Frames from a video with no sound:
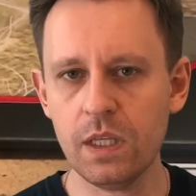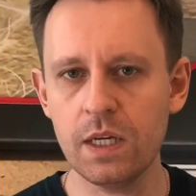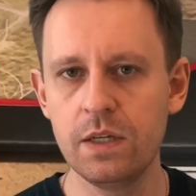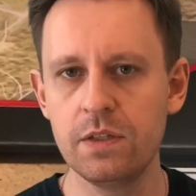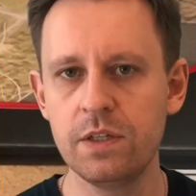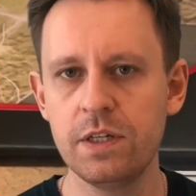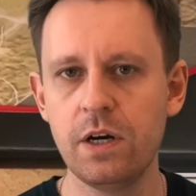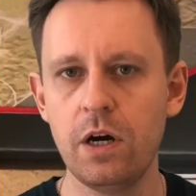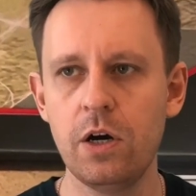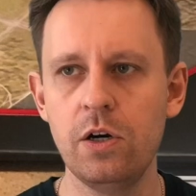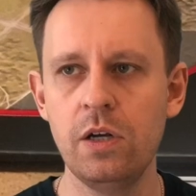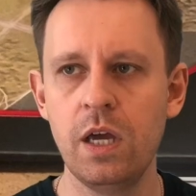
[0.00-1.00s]
They
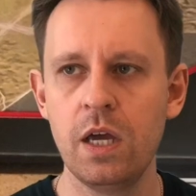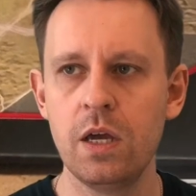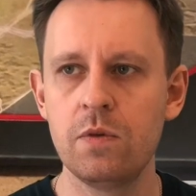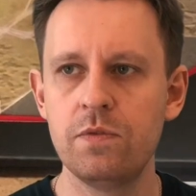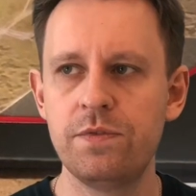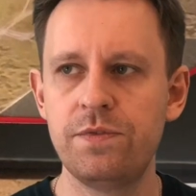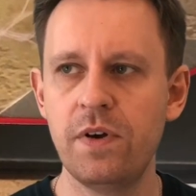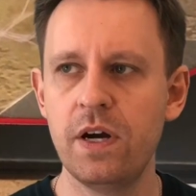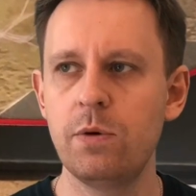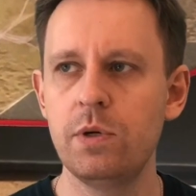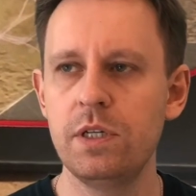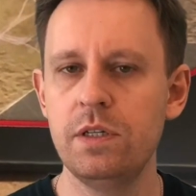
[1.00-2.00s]
are
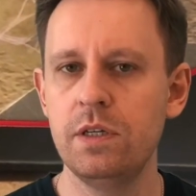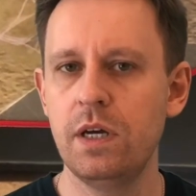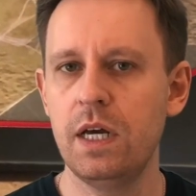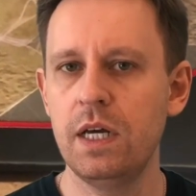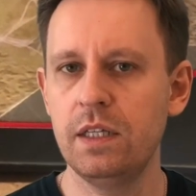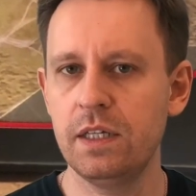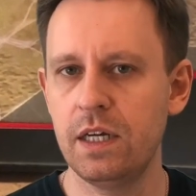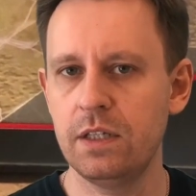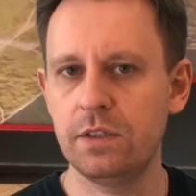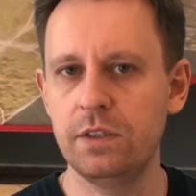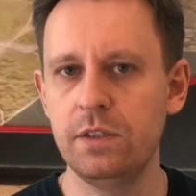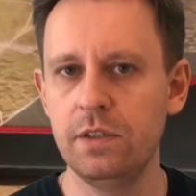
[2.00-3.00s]
very
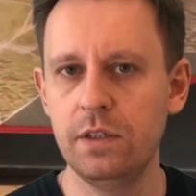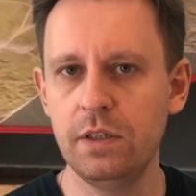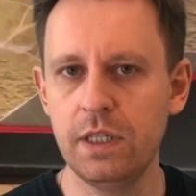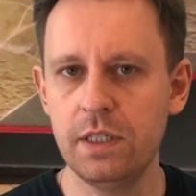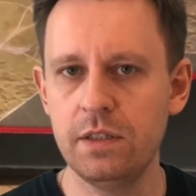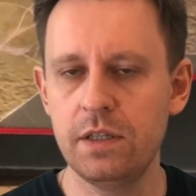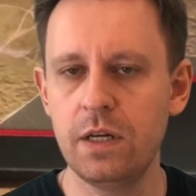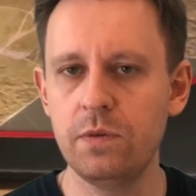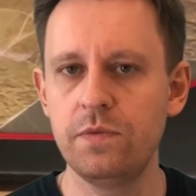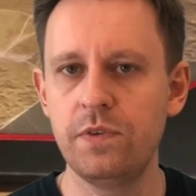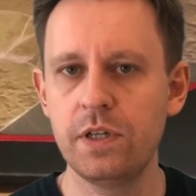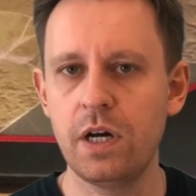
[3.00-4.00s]
elegantly laid
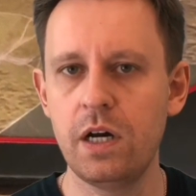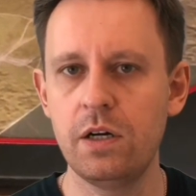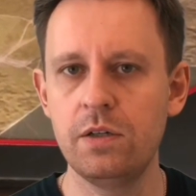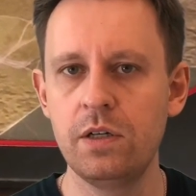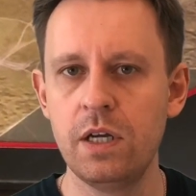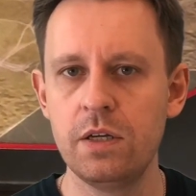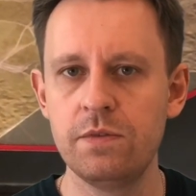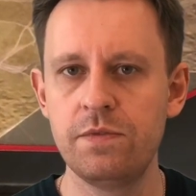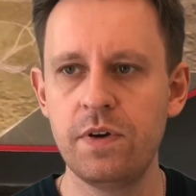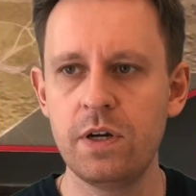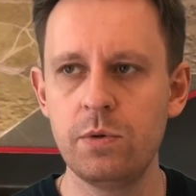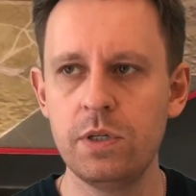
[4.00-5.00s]
down. They are
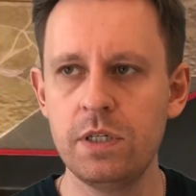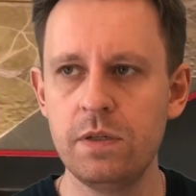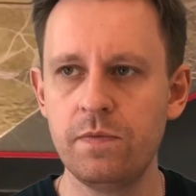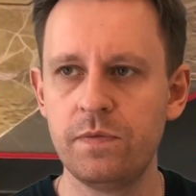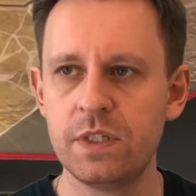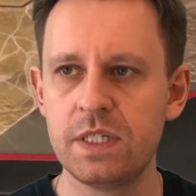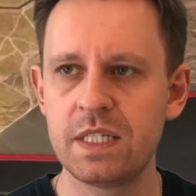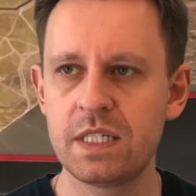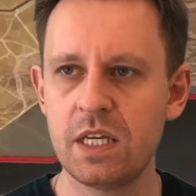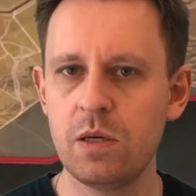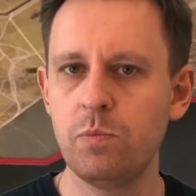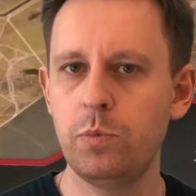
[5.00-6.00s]
very
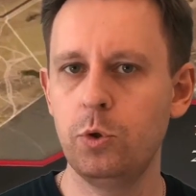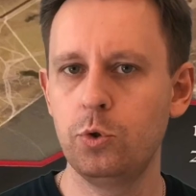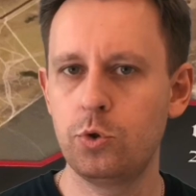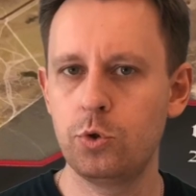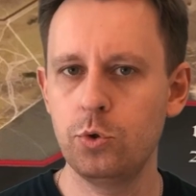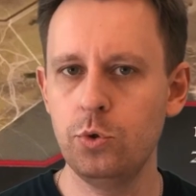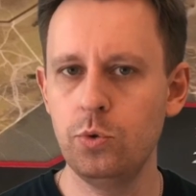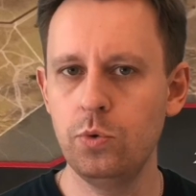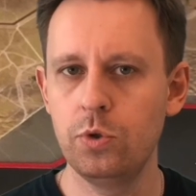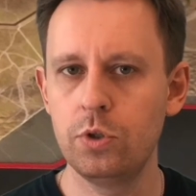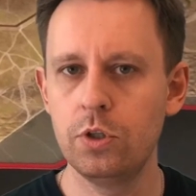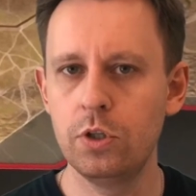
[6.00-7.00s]
simple to
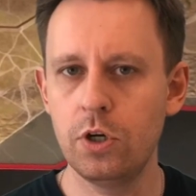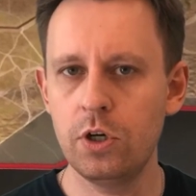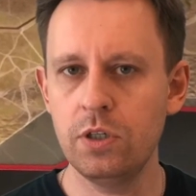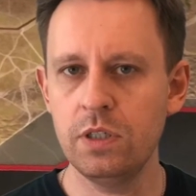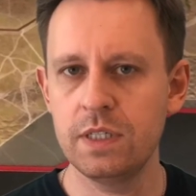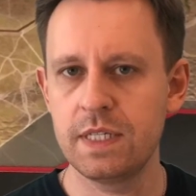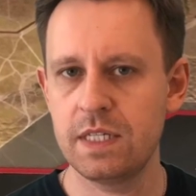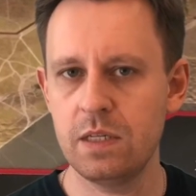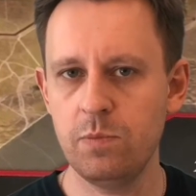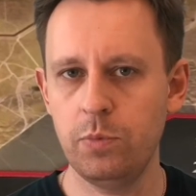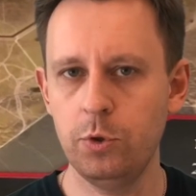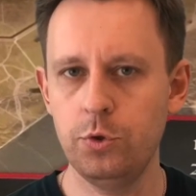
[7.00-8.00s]
learn,
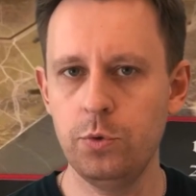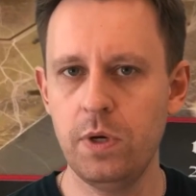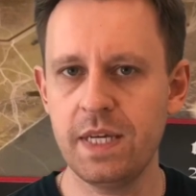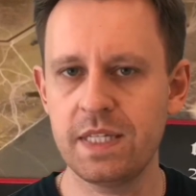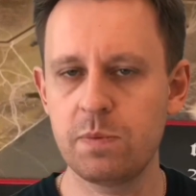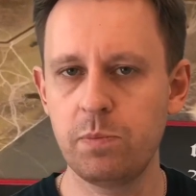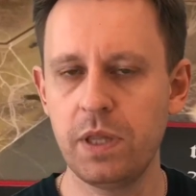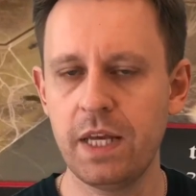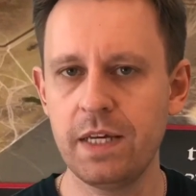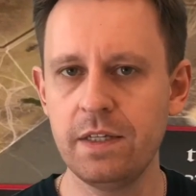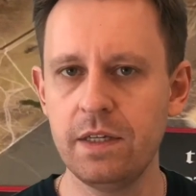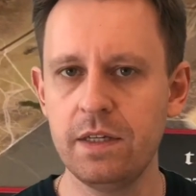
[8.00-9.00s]
simple to
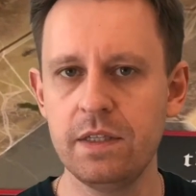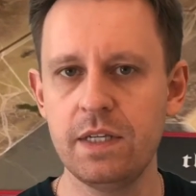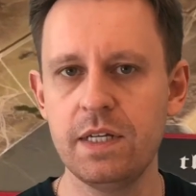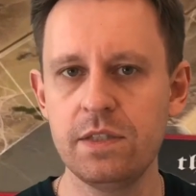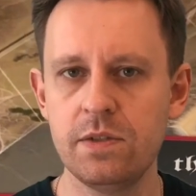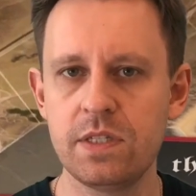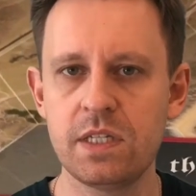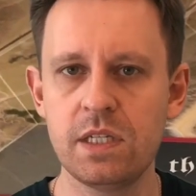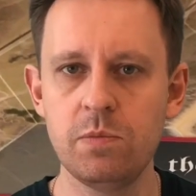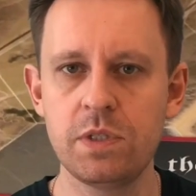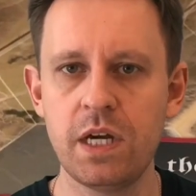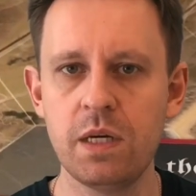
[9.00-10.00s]
explain, and at the
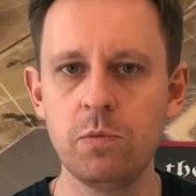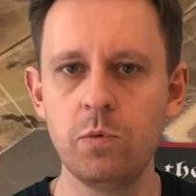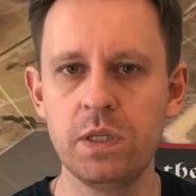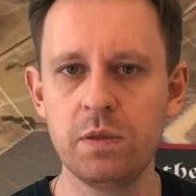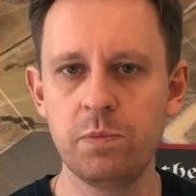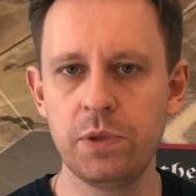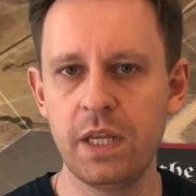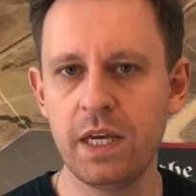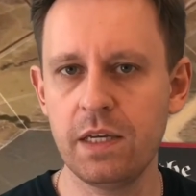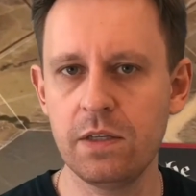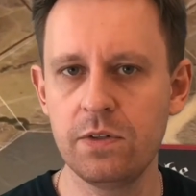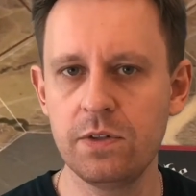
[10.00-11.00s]
same time, when
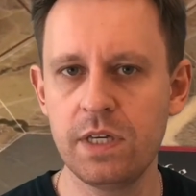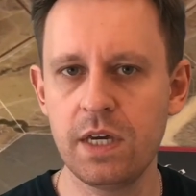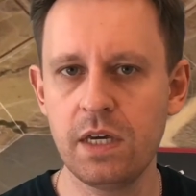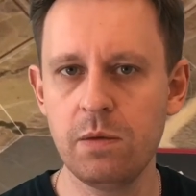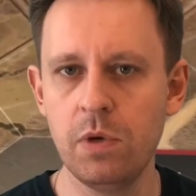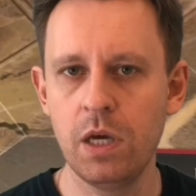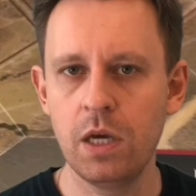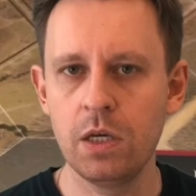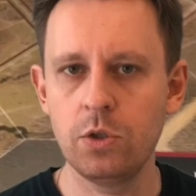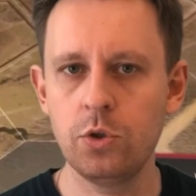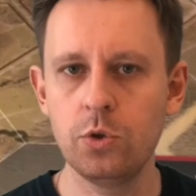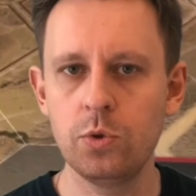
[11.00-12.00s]
playing the game,
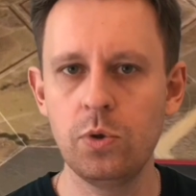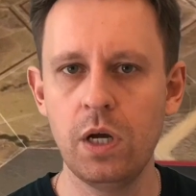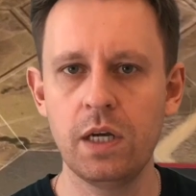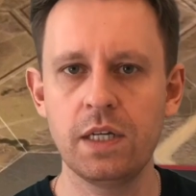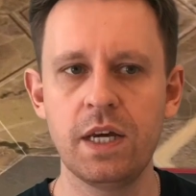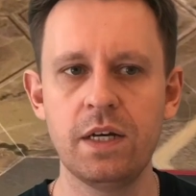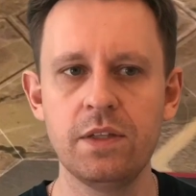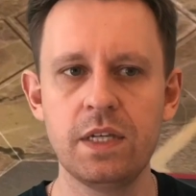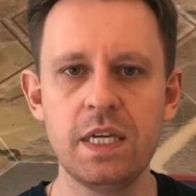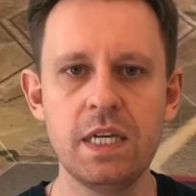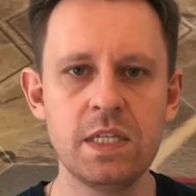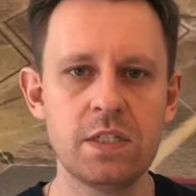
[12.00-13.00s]
you can
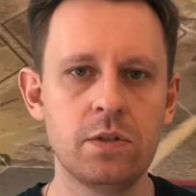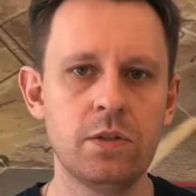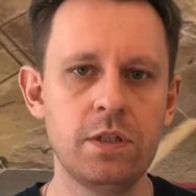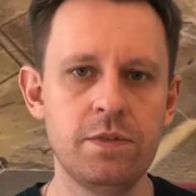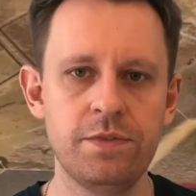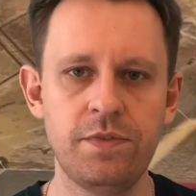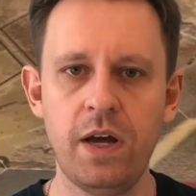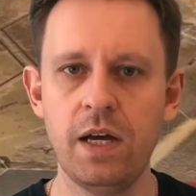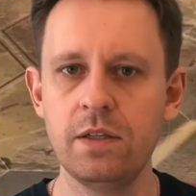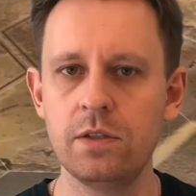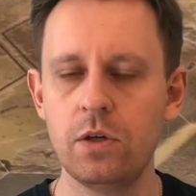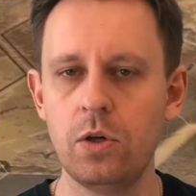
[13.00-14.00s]
easily
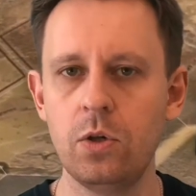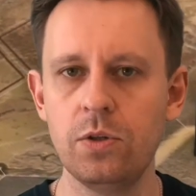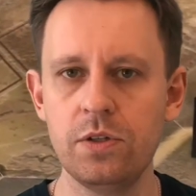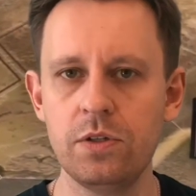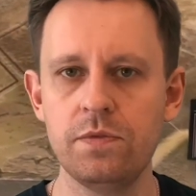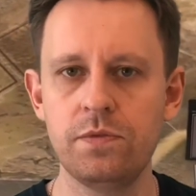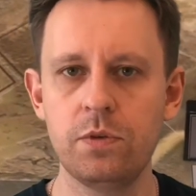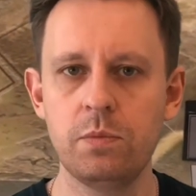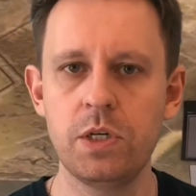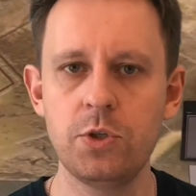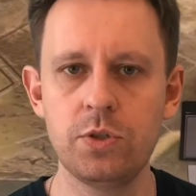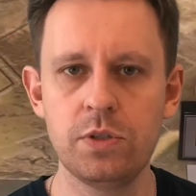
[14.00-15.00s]
find all the
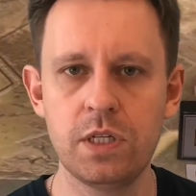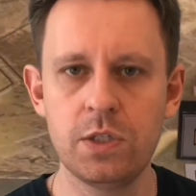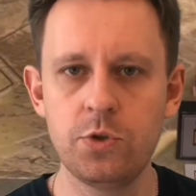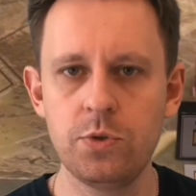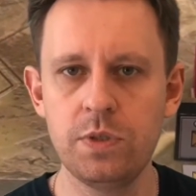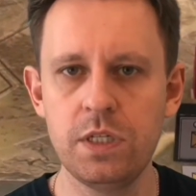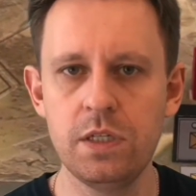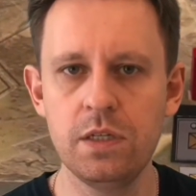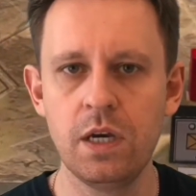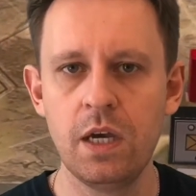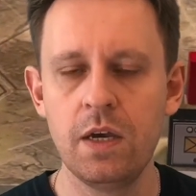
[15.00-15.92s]
information that you need.